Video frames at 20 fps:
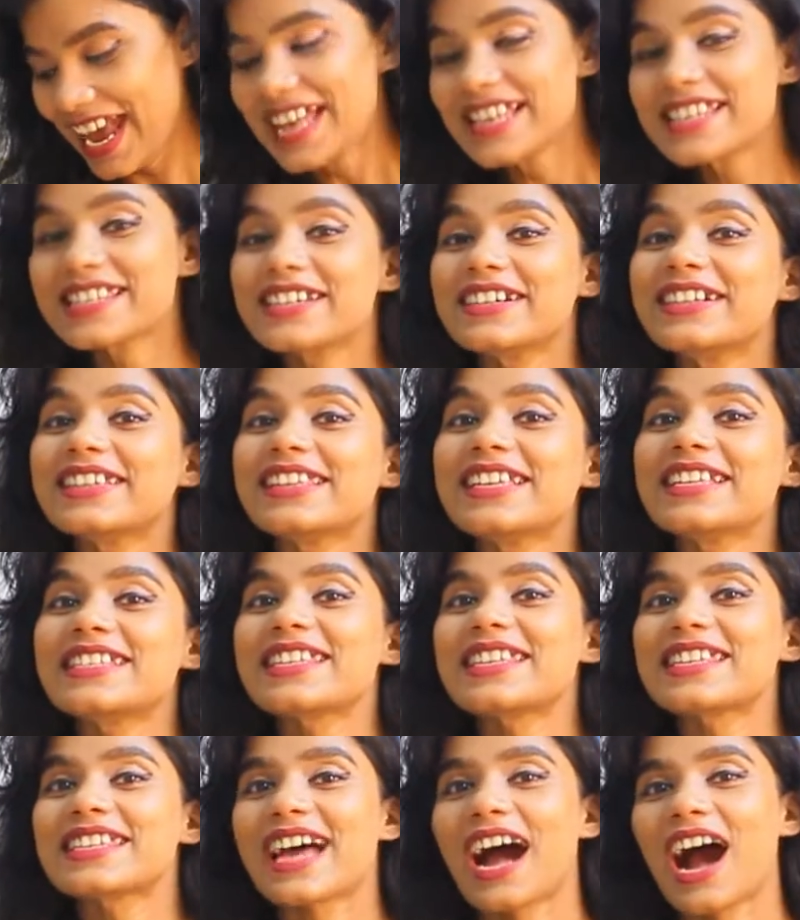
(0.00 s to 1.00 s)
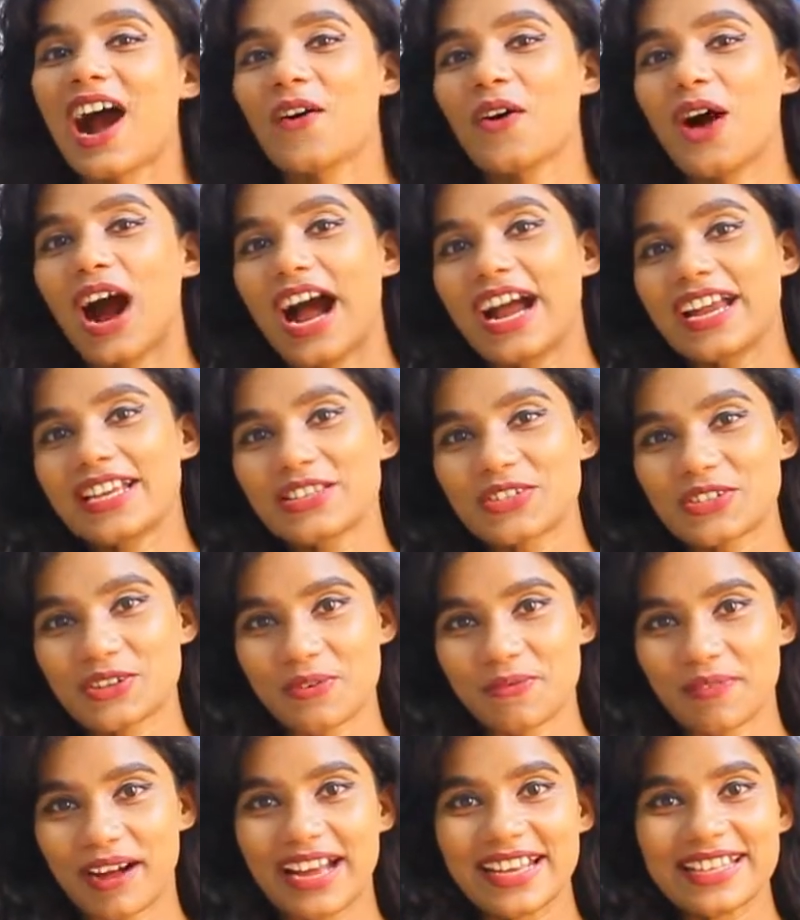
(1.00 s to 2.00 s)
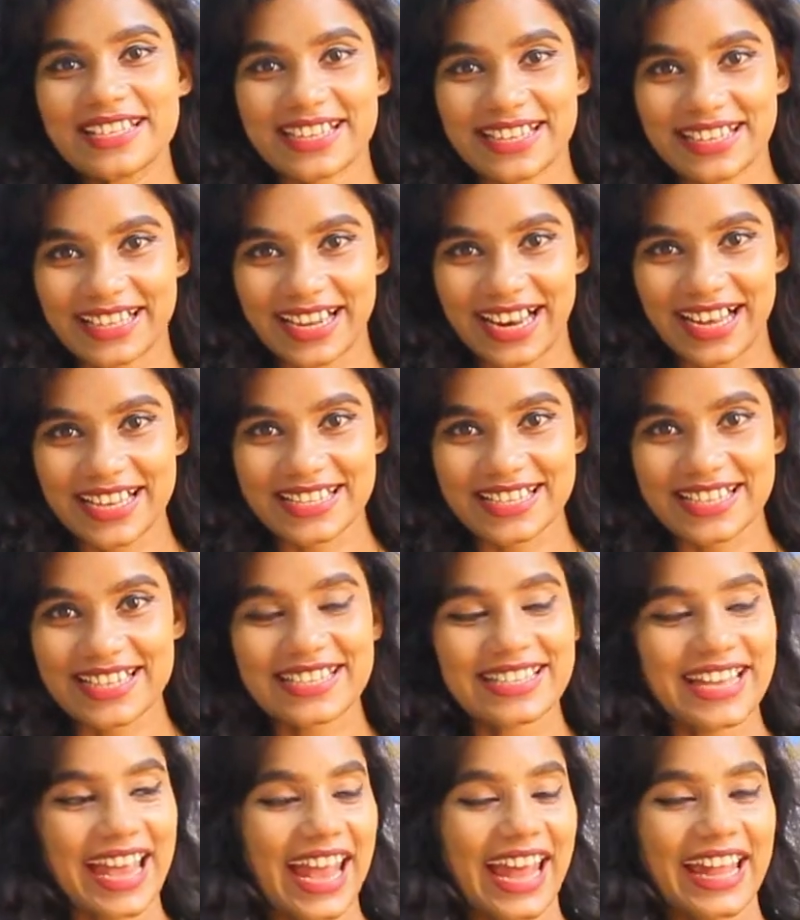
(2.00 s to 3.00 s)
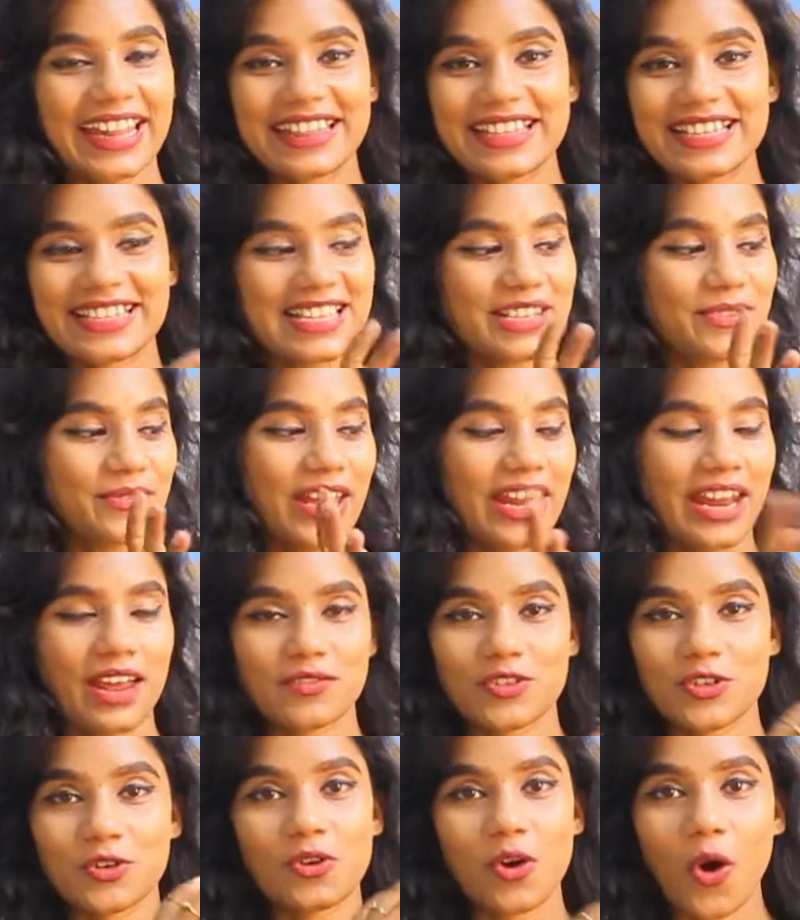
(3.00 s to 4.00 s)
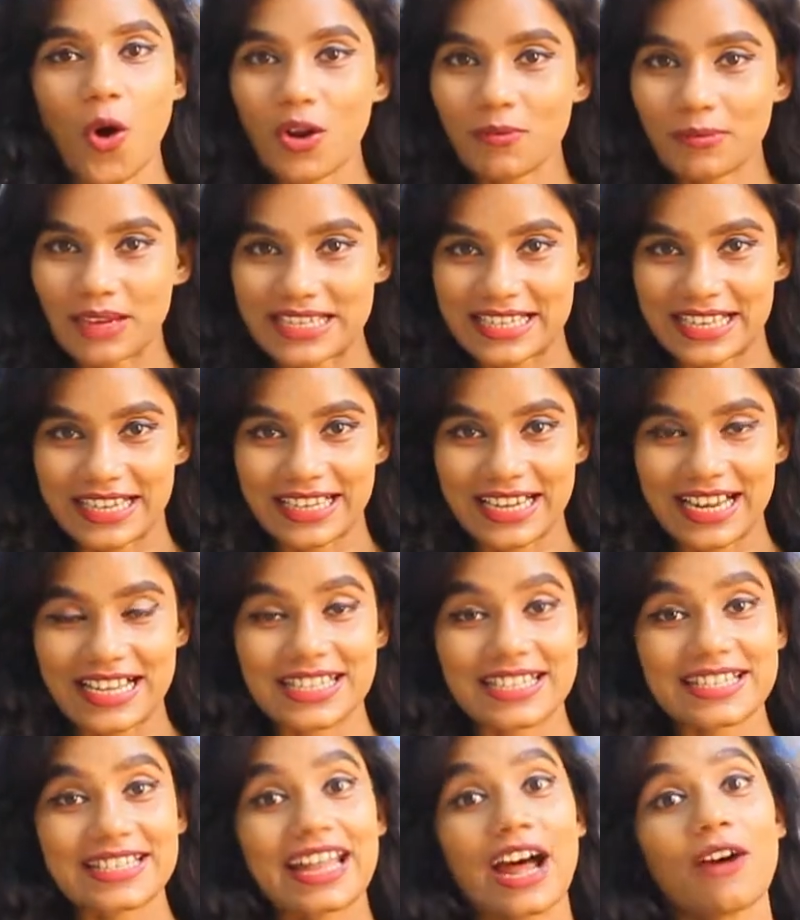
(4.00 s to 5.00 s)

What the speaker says: So this is how I store my sunglasses and this is where I've stored all my sunglasses.